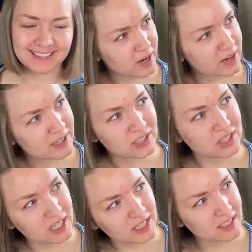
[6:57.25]
where
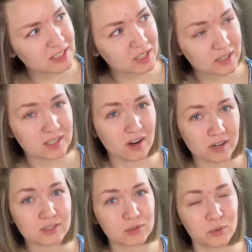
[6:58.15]
she starts
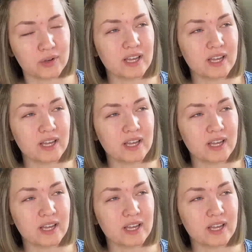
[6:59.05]
art school,